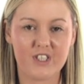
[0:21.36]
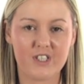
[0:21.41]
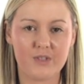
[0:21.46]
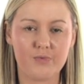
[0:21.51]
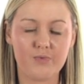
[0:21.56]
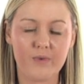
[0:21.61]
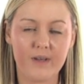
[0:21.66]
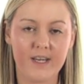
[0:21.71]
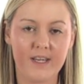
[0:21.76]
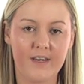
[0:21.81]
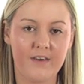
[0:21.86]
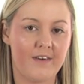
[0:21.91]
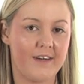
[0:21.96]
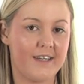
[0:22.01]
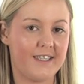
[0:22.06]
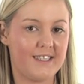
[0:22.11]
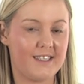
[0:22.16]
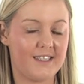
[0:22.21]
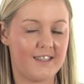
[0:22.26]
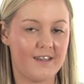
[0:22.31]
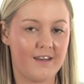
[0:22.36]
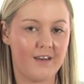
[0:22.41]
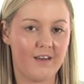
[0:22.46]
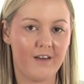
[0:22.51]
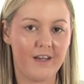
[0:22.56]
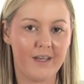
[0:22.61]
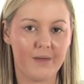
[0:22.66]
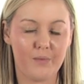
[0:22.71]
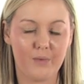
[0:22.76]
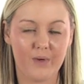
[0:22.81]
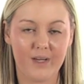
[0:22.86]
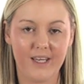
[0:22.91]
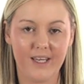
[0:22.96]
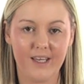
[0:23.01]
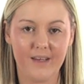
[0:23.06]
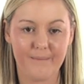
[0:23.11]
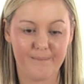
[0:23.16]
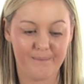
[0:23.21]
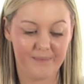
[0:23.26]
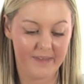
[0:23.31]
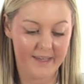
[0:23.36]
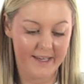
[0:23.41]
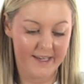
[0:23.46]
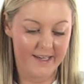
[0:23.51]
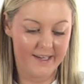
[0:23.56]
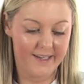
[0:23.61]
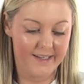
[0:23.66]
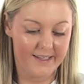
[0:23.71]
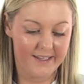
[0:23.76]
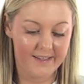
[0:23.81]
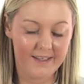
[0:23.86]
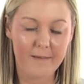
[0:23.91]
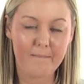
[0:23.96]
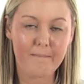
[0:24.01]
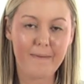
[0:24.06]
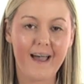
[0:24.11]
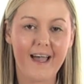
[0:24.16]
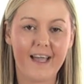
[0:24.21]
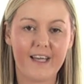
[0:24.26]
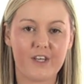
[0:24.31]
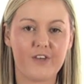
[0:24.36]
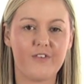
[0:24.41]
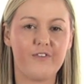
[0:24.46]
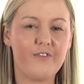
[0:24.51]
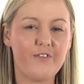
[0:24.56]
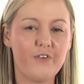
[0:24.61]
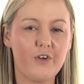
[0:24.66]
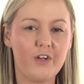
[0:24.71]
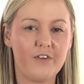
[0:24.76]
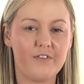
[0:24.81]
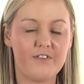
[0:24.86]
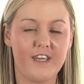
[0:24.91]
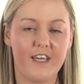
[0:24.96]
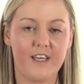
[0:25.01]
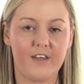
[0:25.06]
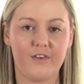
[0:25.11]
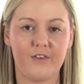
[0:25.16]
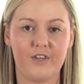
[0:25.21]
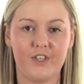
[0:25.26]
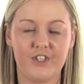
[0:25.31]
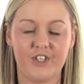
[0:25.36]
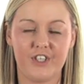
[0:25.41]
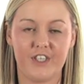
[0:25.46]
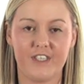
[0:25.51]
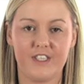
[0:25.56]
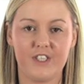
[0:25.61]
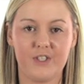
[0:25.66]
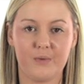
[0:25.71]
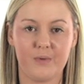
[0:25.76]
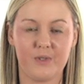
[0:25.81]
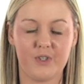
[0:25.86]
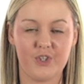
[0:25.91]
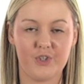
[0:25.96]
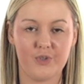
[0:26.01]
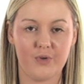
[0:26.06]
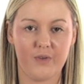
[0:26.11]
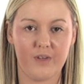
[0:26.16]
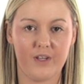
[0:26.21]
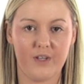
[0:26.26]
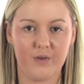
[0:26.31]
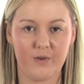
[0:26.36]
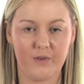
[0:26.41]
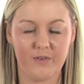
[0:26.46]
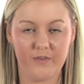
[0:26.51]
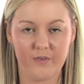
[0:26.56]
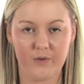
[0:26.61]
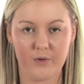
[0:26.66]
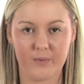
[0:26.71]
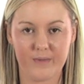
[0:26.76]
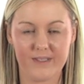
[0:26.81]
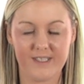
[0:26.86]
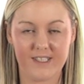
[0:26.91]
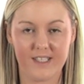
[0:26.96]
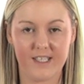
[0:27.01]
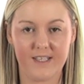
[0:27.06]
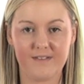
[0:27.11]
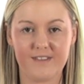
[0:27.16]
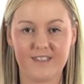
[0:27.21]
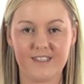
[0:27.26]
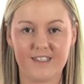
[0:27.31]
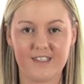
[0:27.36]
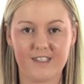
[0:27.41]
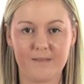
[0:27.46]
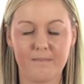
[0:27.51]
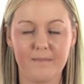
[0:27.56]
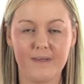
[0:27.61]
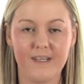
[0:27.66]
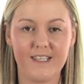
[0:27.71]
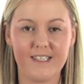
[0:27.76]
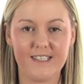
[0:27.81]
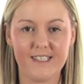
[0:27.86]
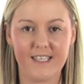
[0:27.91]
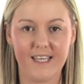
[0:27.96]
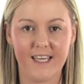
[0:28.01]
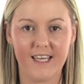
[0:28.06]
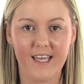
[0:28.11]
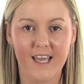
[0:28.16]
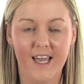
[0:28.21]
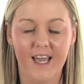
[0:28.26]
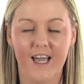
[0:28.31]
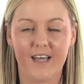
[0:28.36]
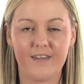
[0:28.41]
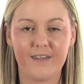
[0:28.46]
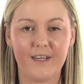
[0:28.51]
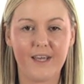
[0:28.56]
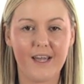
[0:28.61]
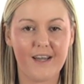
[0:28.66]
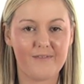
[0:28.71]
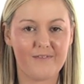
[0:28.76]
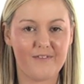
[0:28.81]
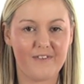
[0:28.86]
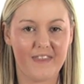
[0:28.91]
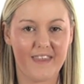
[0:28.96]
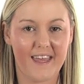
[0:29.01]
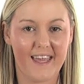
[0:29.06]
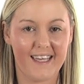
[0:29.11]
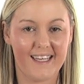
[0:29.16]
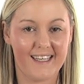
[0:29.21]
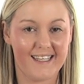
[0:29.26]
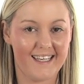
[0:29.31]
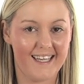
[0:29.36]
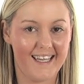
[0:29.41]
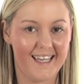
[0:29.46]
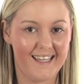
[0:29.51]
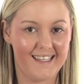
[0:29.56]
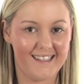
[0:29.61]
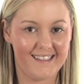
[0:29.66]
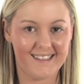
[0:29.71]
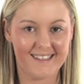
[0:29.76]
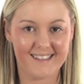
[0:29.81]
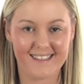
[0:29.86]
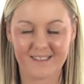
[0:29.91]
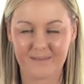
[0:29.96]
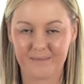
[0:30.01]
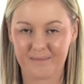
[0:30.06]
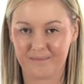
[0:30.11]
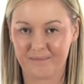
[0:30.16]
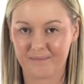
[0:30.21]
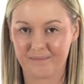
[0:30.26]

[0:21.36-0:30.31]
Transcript: so they're really nice and lightweight. And they're packed full of technologies to ensure that your foot receives the stability and the comfort that it needs.